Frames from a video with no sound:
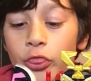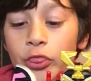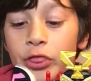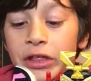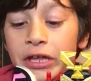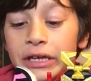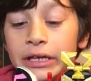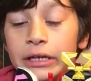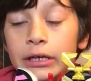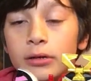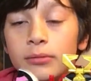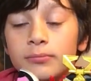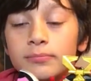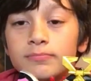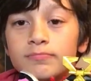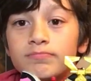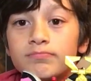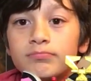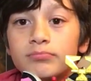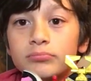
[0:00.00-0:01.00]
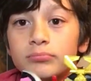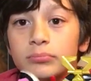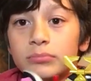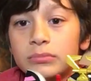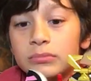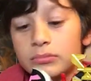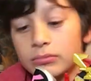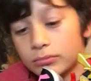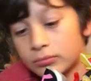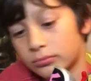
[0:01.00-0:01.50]
the,
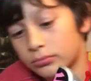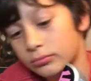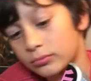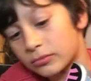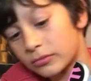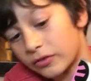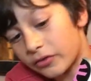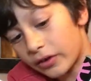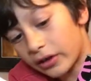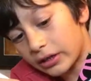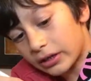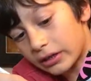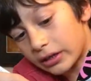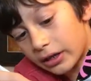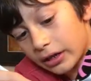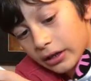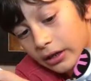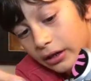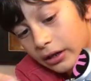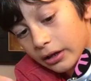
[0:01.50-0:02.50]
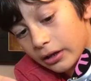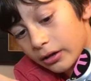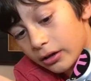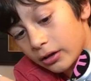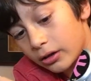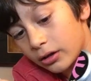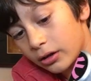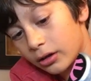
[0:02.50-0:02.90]
if I can get it